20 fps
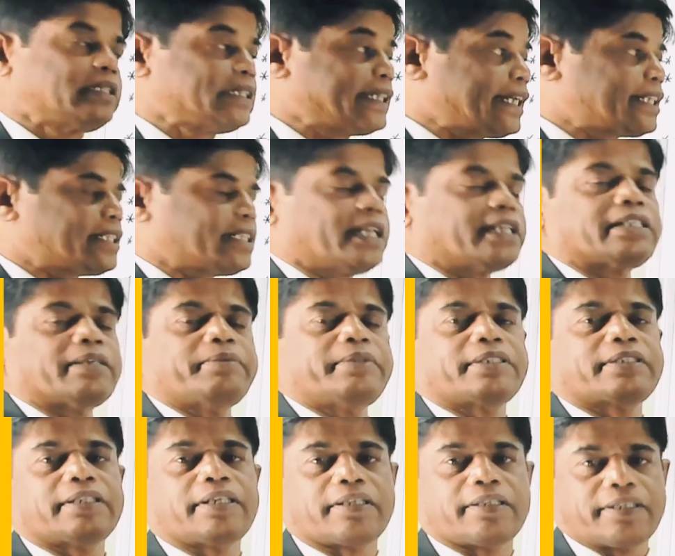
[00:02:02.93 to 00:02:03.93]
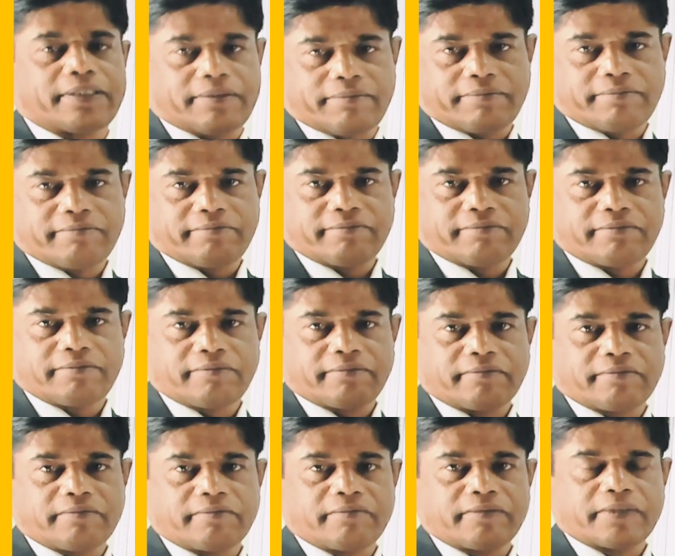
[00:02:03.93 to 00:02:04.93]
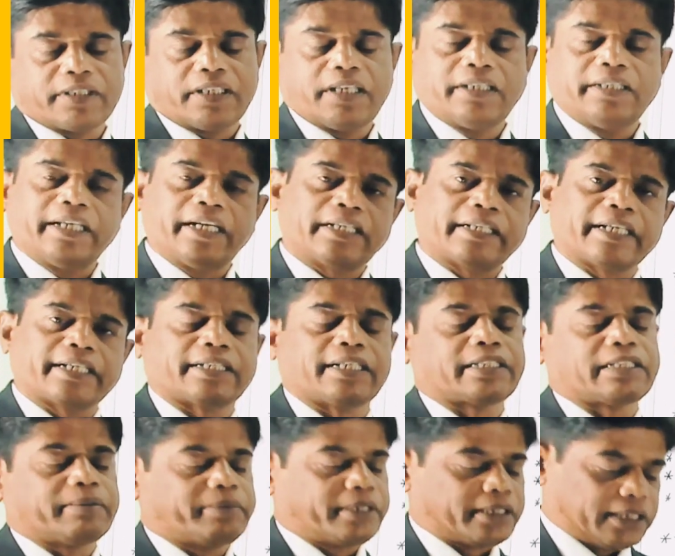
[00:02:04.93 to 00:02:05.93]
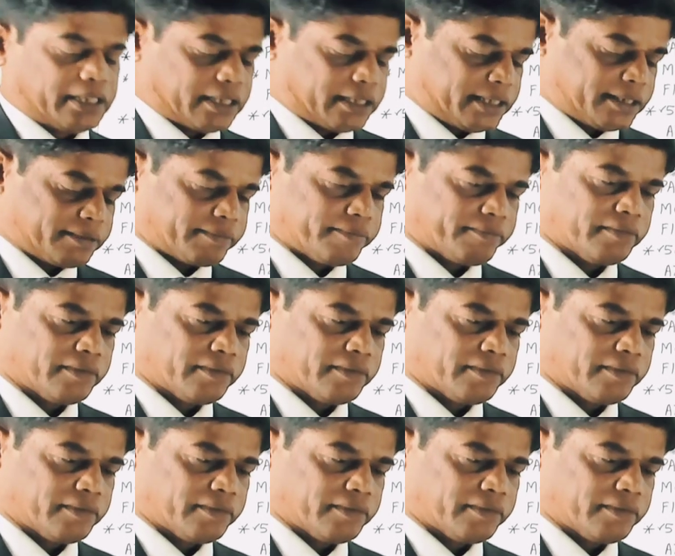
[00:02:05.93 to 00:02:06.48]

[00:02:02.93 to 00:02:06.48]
textile subjects are there. In that textile subjects are there.